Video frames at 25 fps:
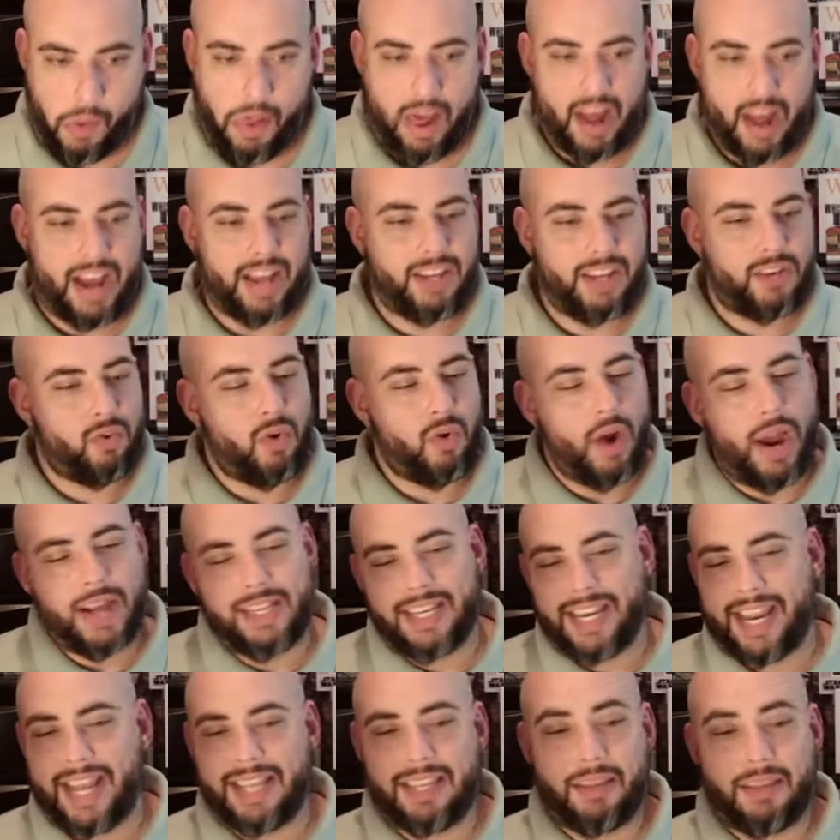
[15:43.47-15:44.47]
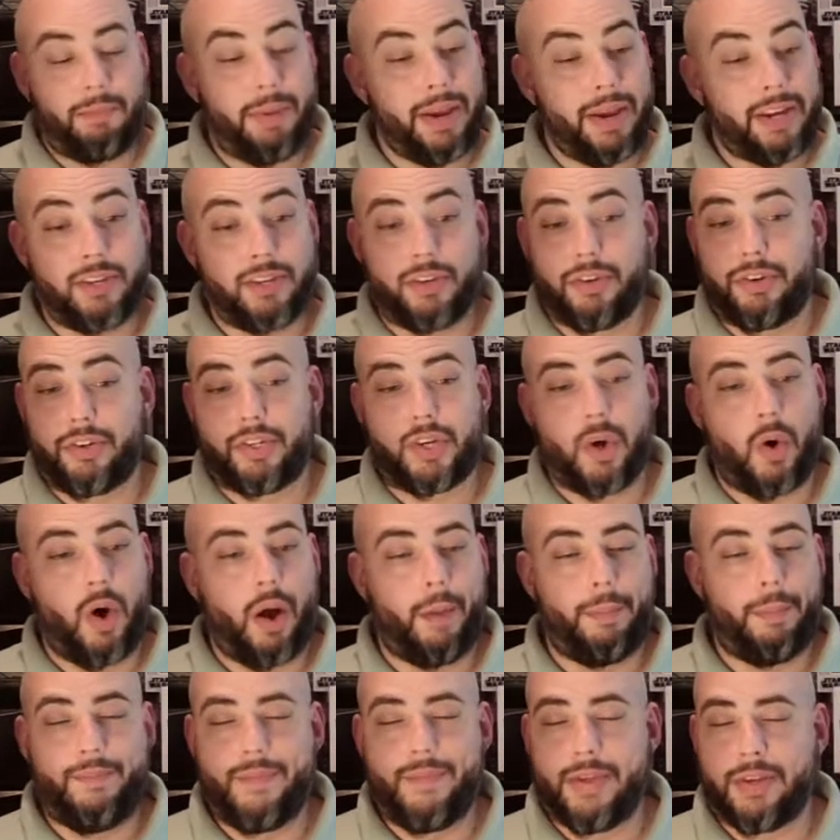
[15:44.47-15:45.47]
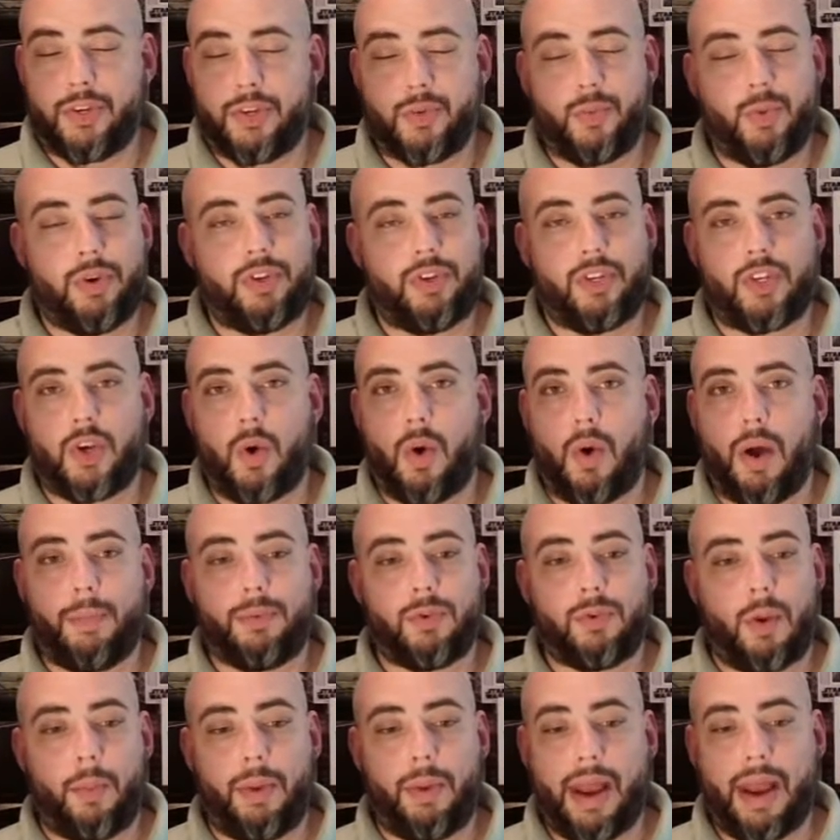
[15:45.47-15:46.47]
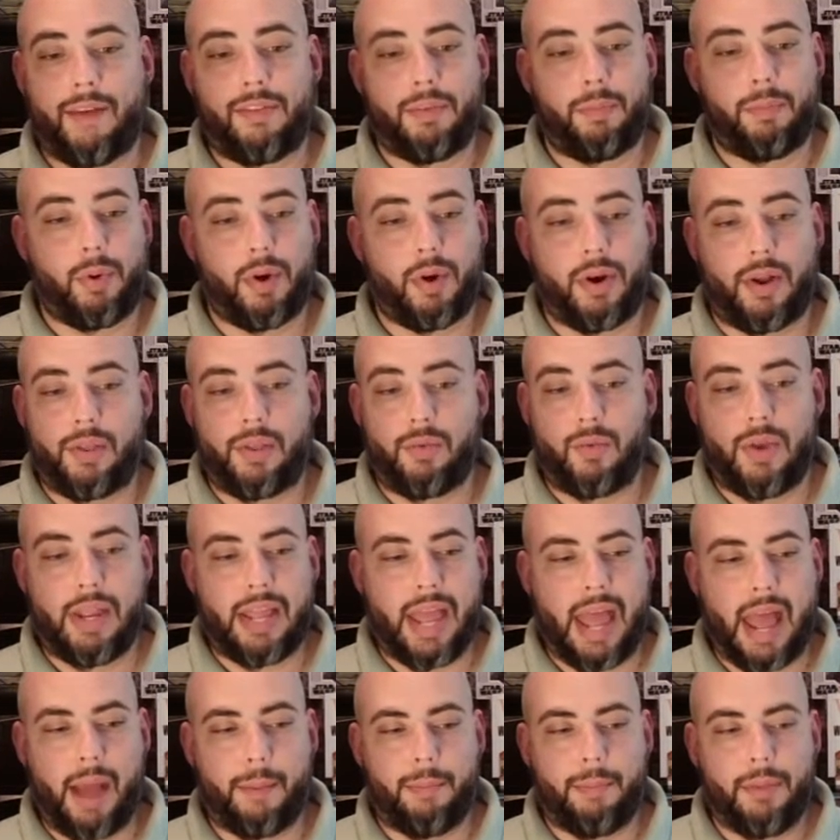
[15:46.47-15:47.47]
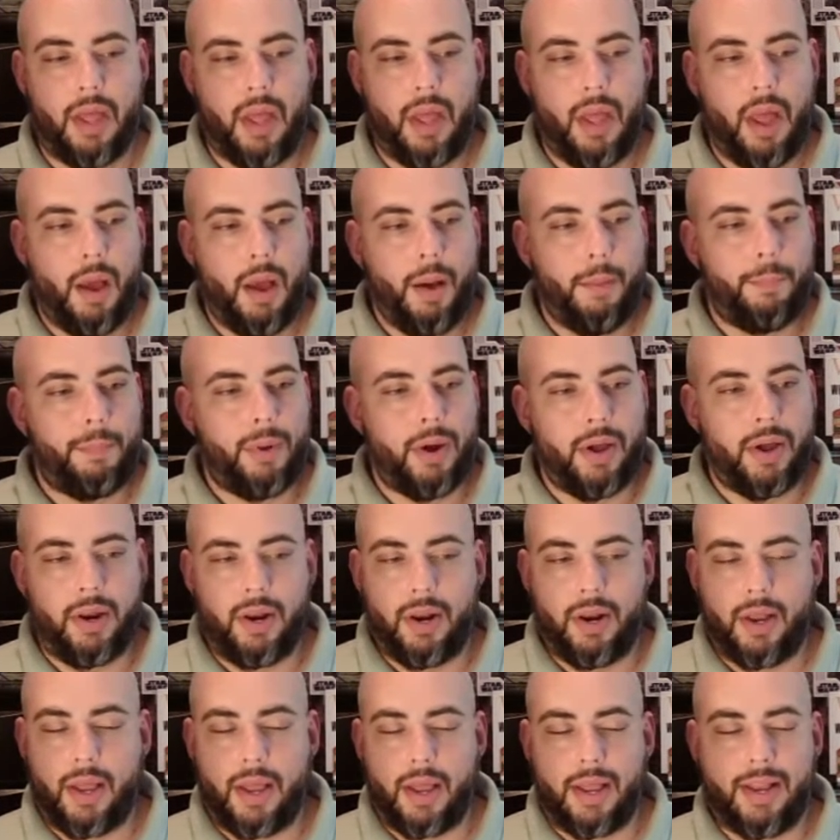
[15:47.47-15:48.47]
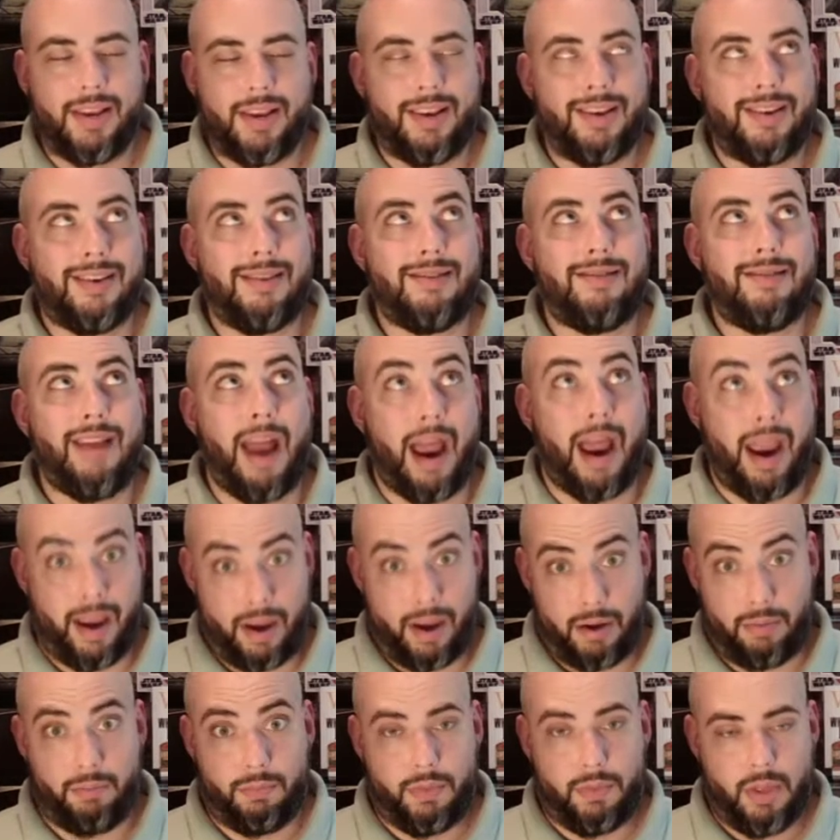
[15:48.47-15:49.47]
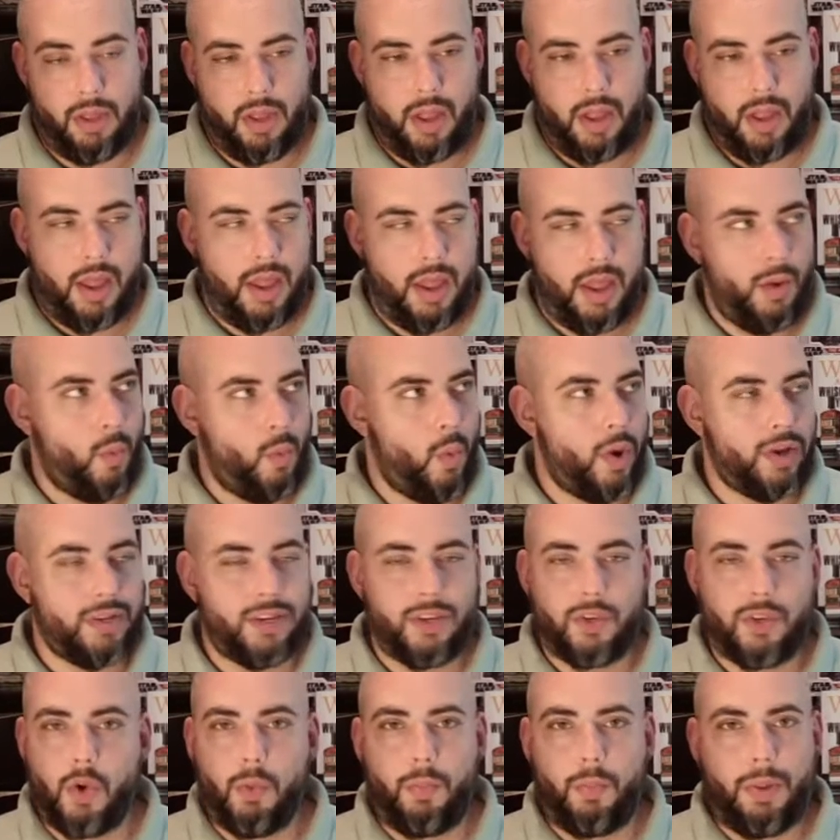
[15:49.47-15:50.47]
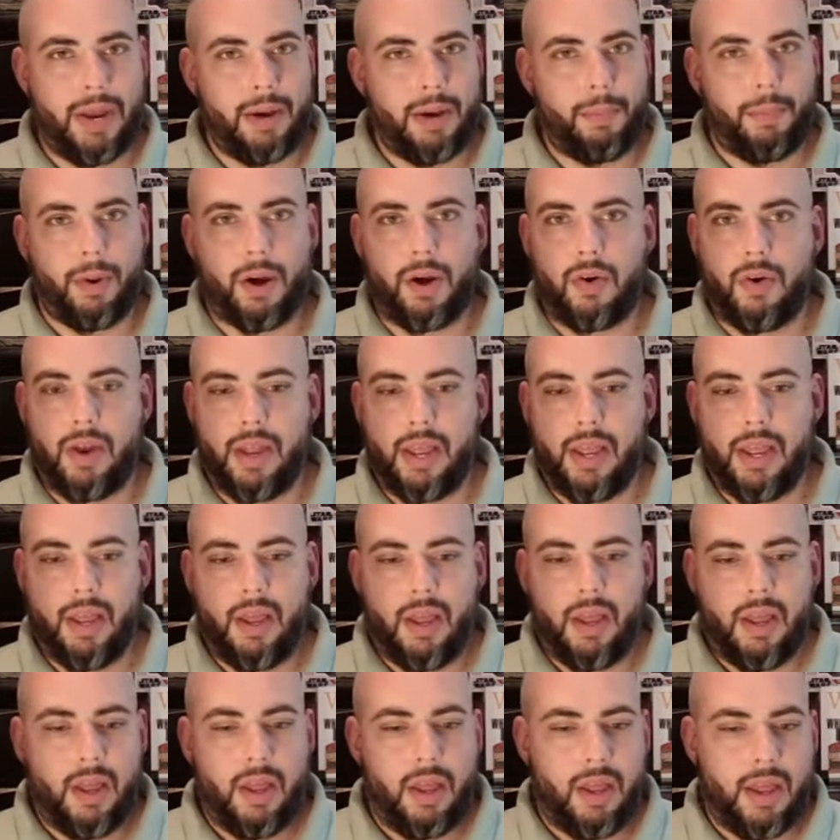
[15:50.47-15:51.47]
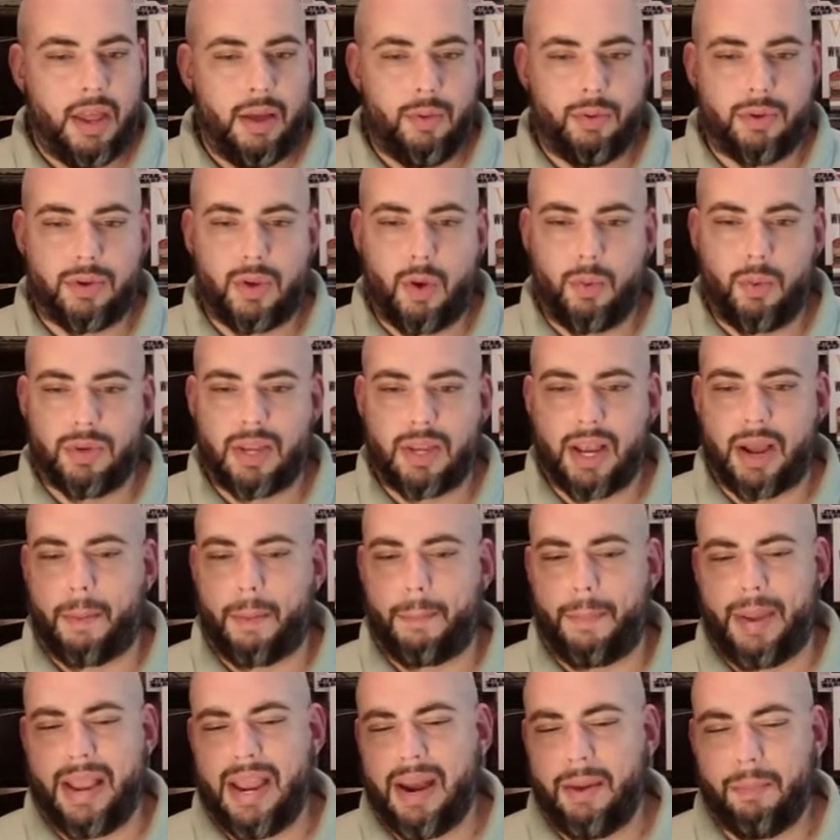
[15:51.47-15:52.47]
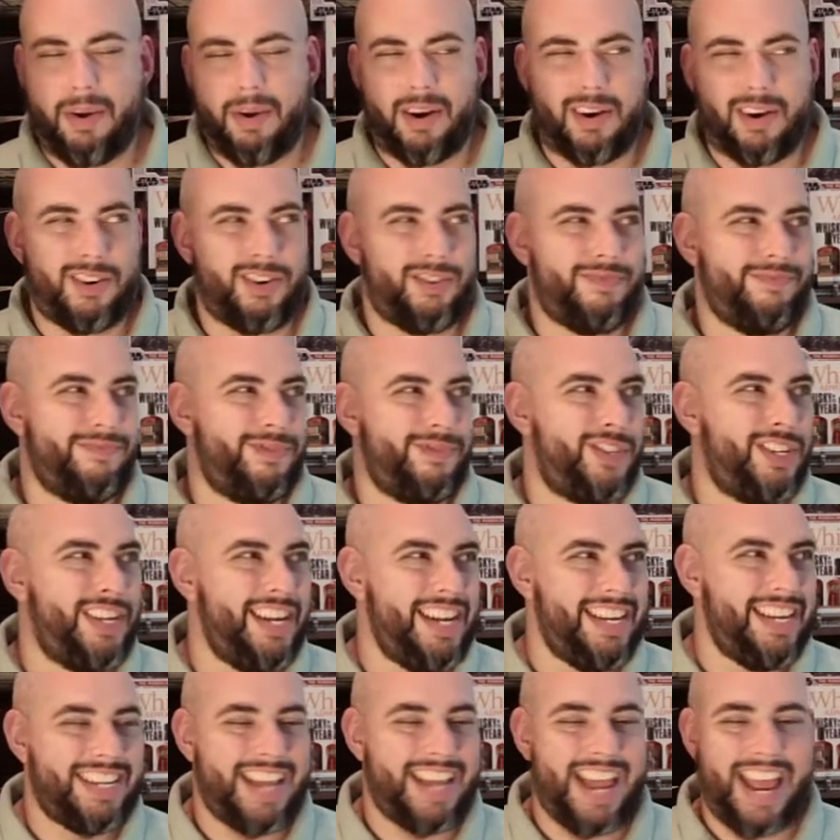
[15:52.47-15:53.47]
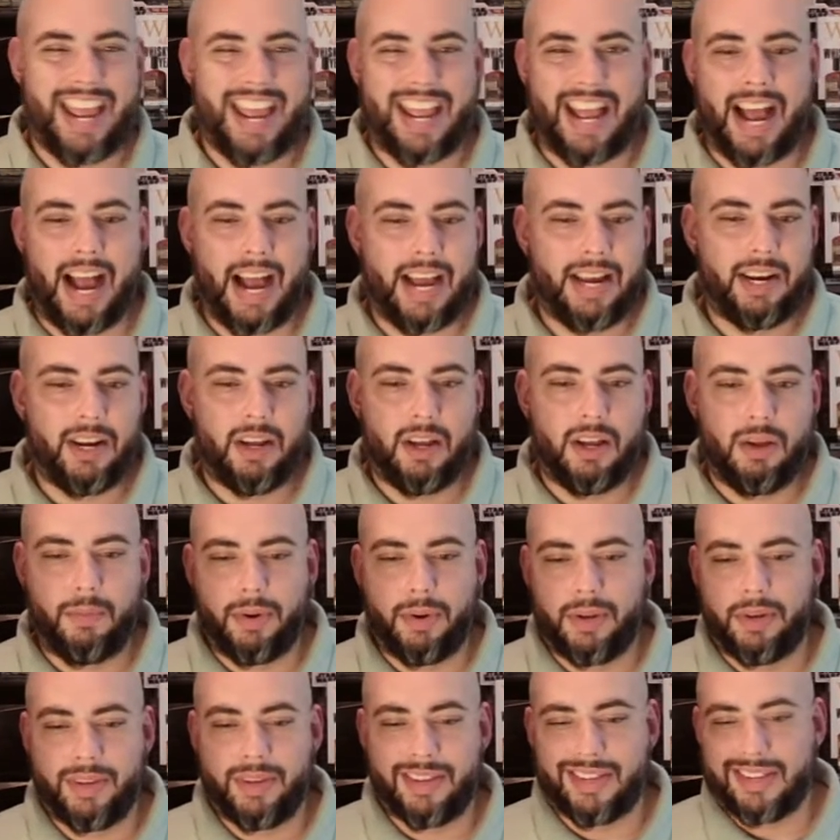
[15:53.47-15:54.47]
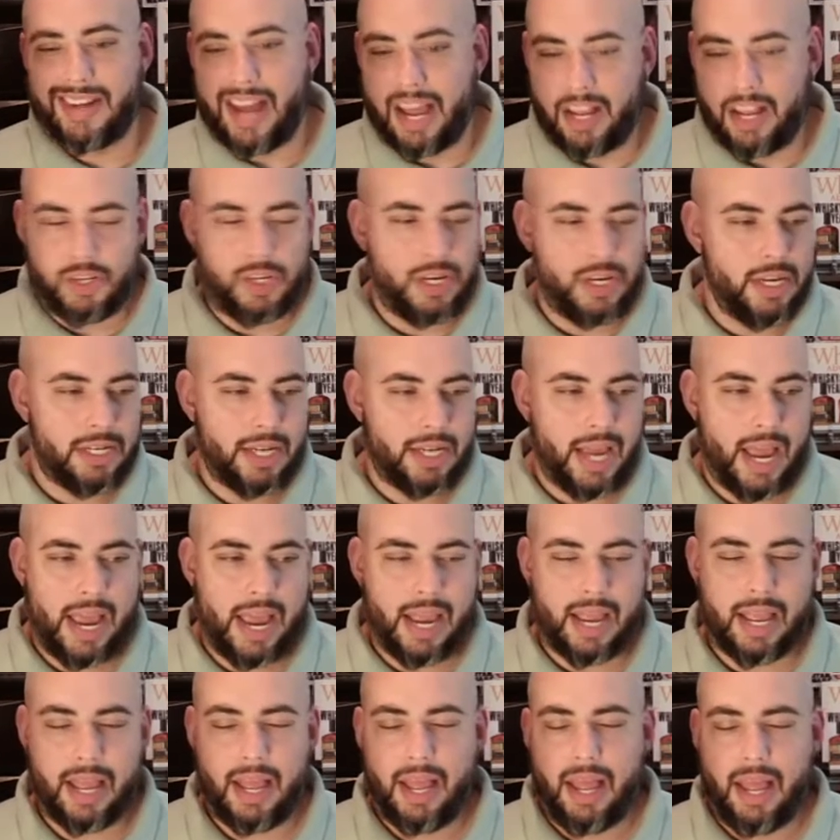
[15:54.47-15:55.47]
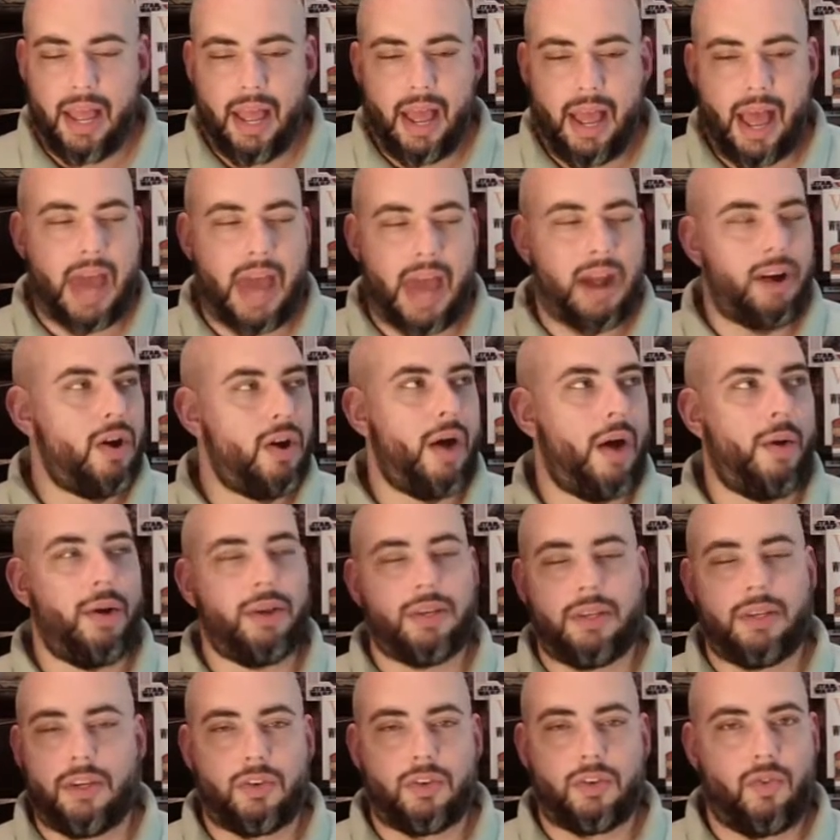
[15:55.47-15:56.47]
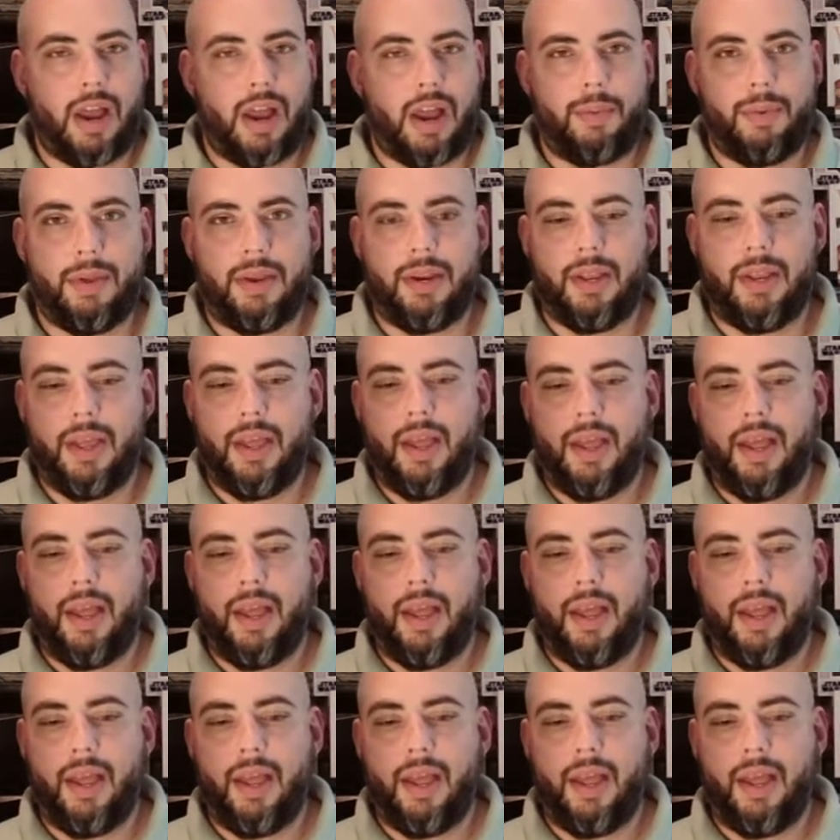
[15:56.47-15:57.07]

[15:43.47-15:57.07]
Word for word: I tried to get the picture to show up. It just wouldn't show up, so I'm gonna have to put it on the recap. But damn. It wasn't too peanut buttery. It was almost like a peanut butter cheesecake kinda, but it's not cheesecake. I don't know how else to describe it.